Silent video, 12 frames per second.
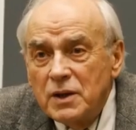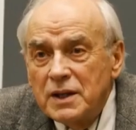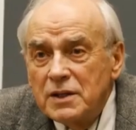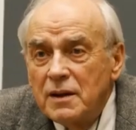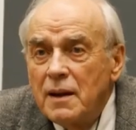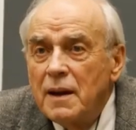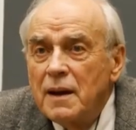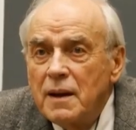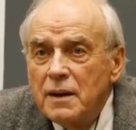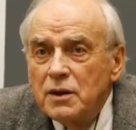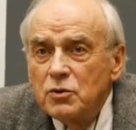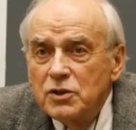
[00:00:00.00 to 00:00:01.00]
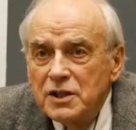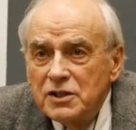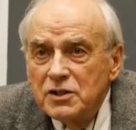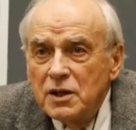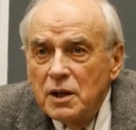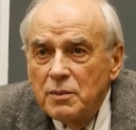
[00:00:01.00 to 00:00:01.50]
it, you
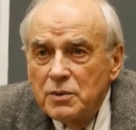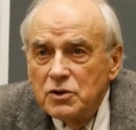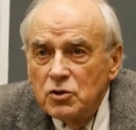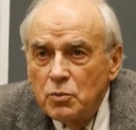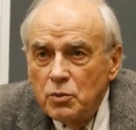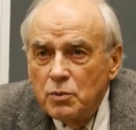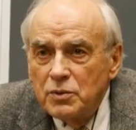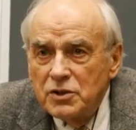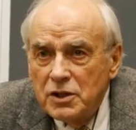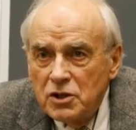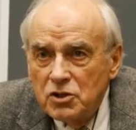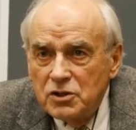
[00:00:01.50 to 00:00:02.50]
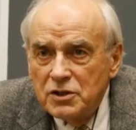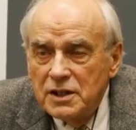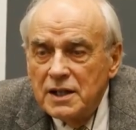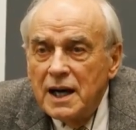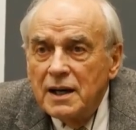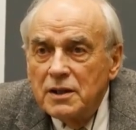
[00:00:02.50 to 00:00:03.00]
disturb the superposition
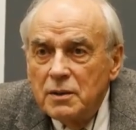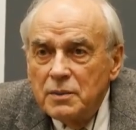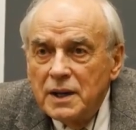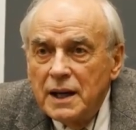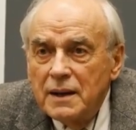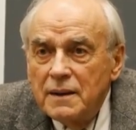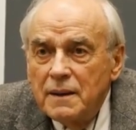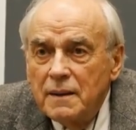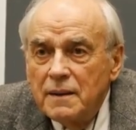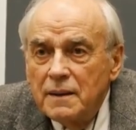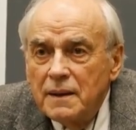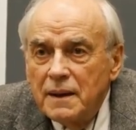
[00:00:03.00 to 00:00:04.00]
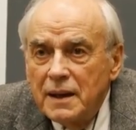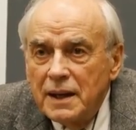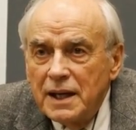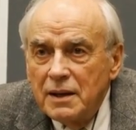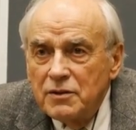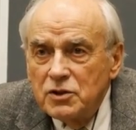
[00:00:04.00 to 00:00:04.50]
detectably.
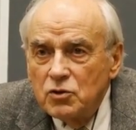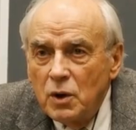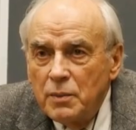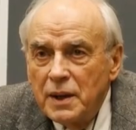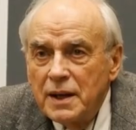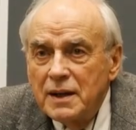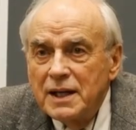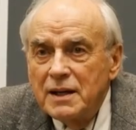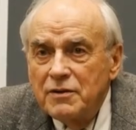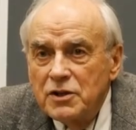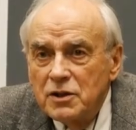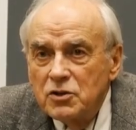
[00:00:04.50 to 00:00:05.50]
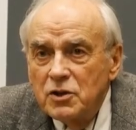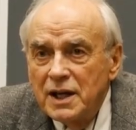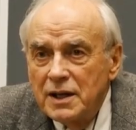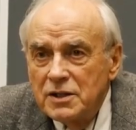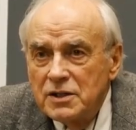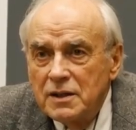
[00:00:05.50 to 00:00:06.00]
Eavesdropping leaves a
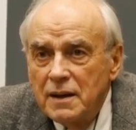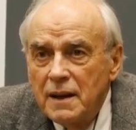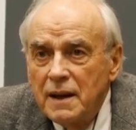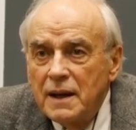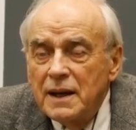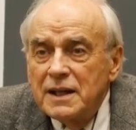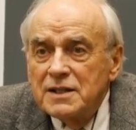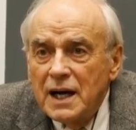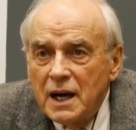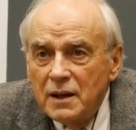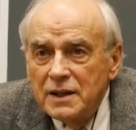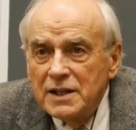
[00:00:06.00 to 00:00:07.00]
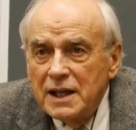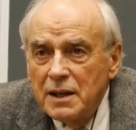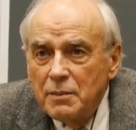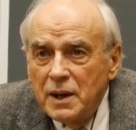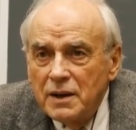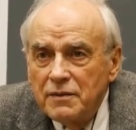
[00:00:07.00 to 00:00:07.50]
trace. It's
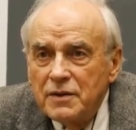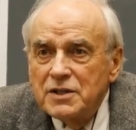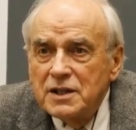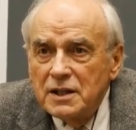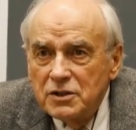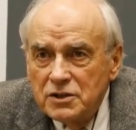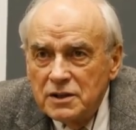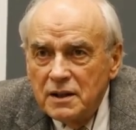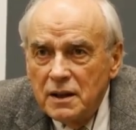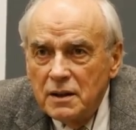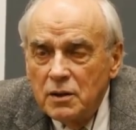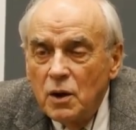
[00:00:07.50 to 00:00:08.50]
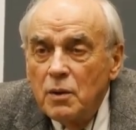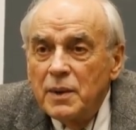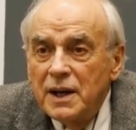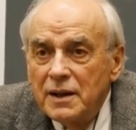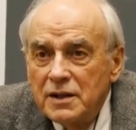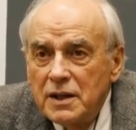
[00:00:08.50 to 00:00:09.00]
guaranteed by physics, not
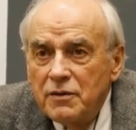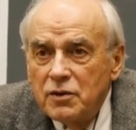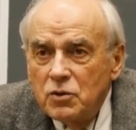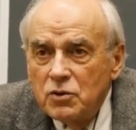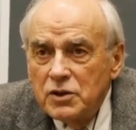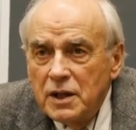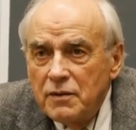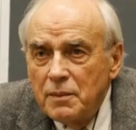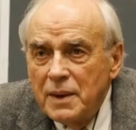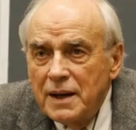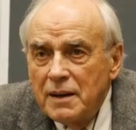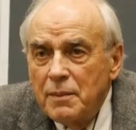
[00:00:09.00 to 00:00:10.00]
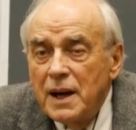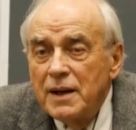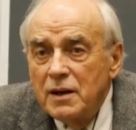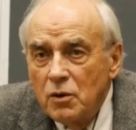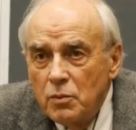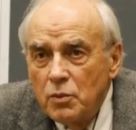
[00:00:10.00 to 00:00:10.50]
by the difficulty of a
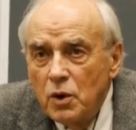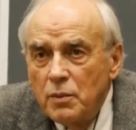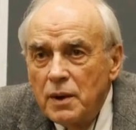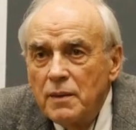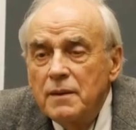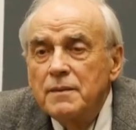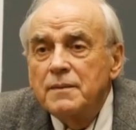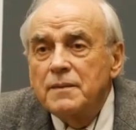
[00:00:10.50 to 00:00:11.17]
mathematical problem.